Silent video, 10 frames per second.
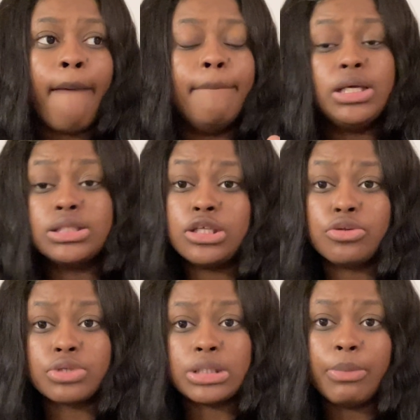be
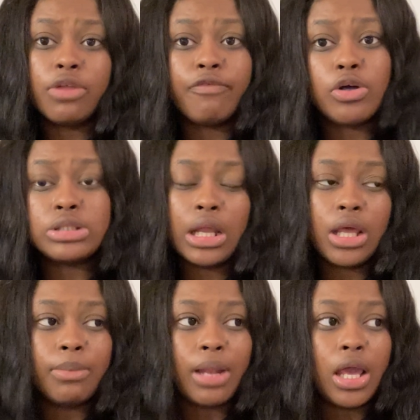considered, because I'm on the phone
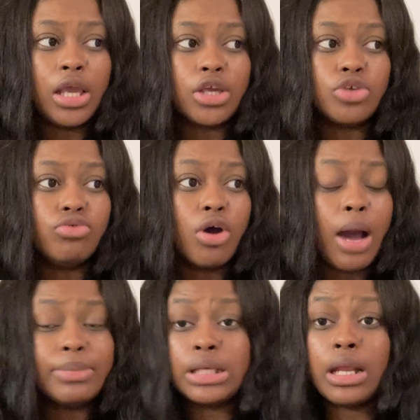telling him, like, you know,
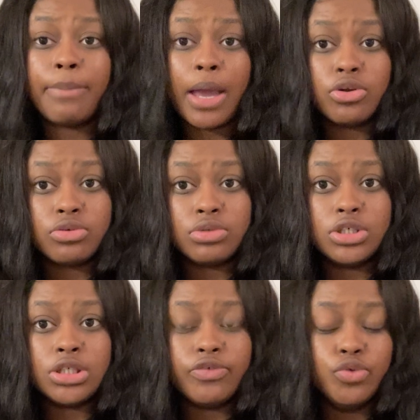I'm setting
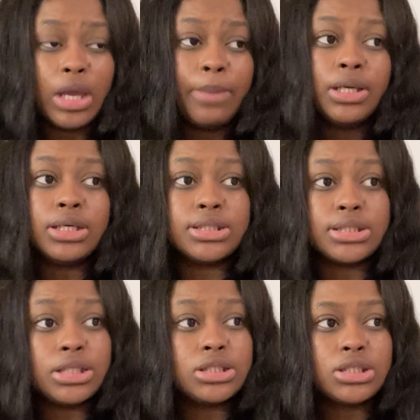boundaries. If you can't be
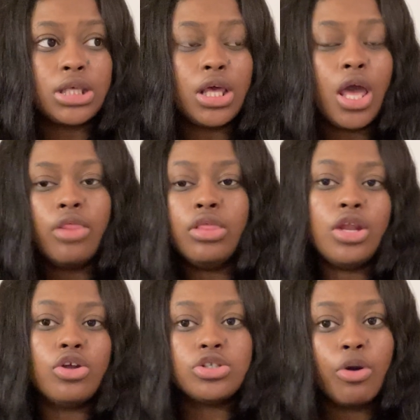consistent,
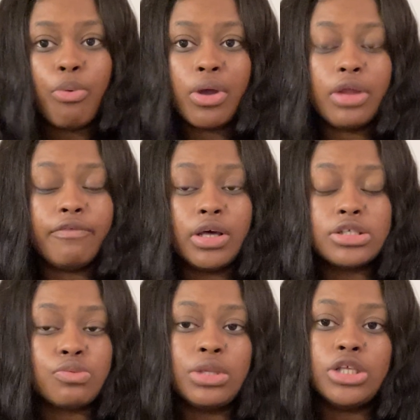then there's no point of
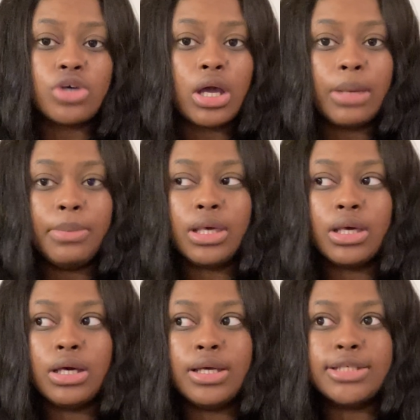us really talking,
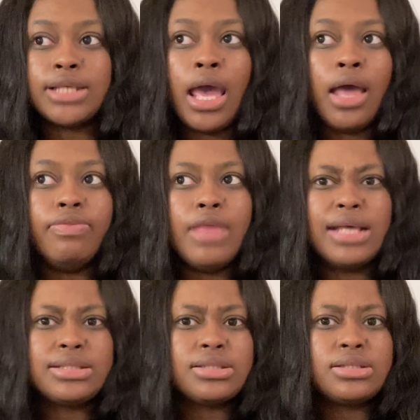because
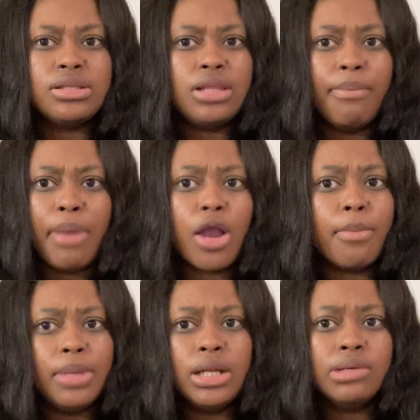that's the bare
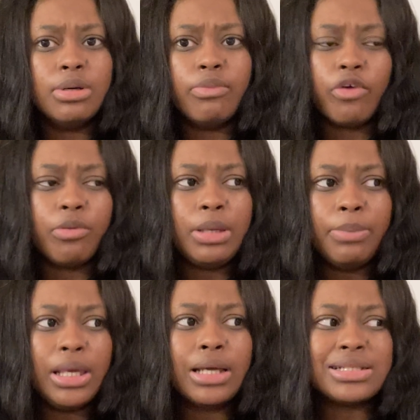minimum for me.
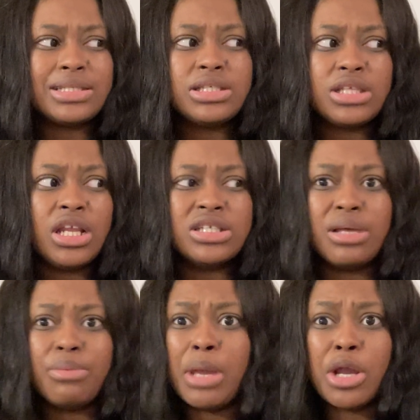Being consistent is
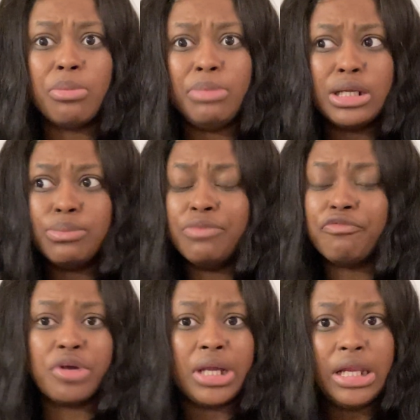the bare minimum
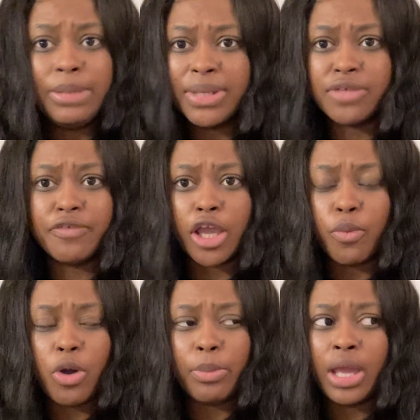for any
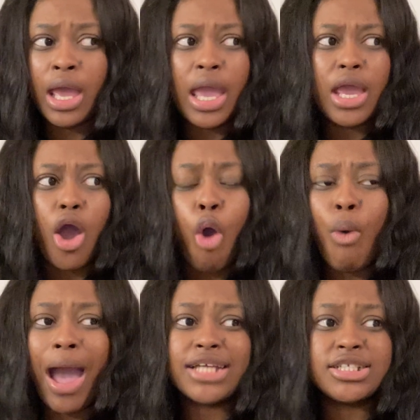motherfucking woman. And, oh,
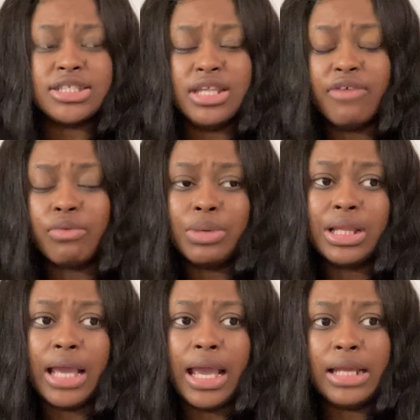I just never
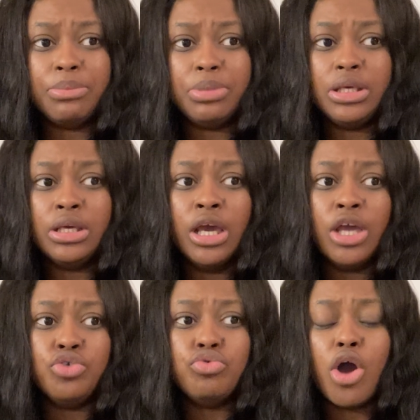really had to be,
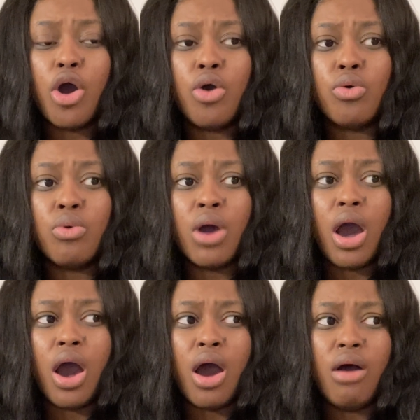you know,
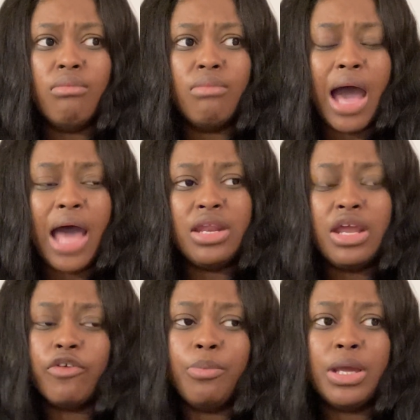I
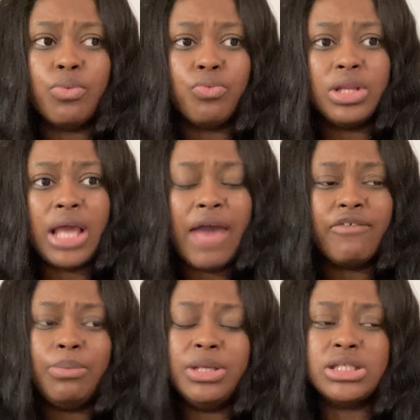never been really
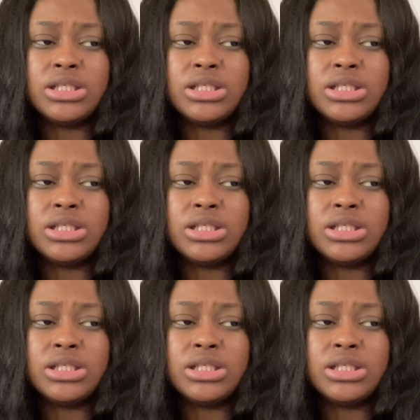having to be